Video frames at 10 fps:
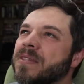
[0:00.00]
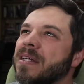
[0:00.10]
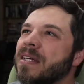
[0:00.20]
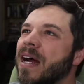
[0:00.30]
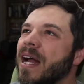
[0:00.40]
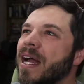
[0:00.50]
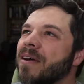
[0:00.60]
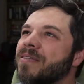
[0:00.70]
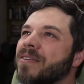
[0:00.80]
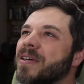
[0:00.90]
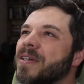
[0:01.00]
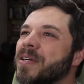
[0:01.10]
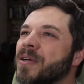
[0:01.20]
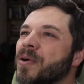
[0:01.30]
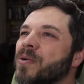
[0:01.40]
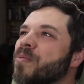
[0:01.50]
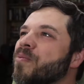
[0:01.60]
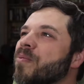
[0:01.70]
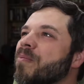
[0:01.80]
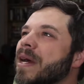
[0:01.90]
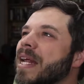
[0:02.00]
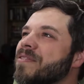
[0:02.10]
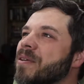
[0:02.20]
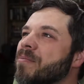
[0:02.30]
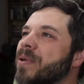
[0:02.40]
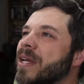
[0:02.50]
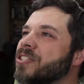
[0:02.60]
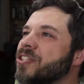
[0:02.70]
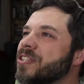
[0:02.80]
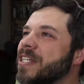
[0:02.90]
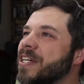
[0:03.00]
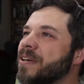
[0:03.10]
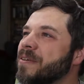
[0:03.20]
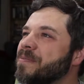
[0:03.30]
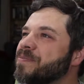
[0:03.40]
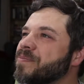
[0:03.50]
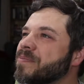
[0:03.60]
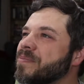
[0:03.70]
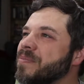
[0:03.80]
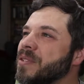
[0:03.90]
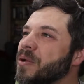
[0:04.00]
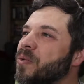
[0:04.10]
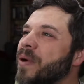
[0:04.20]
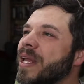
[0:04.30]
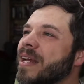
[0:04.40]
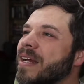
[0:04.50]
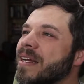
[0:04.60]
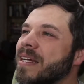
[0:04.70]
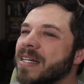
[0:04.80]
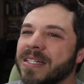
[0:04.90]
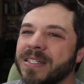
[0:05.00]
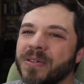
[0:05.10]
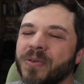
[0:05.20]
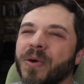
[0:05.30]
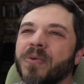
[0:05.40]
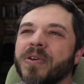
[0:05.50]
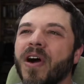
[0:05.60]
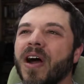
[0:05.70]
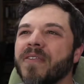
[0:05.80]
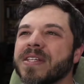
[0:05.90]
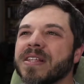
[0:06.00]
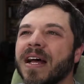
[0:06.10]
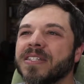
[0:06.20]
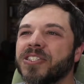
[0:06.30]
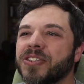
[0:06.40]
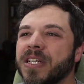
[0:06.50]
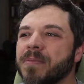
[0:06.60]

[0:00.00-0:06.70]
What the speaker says: I might have some pictures here. When we were on this last trip,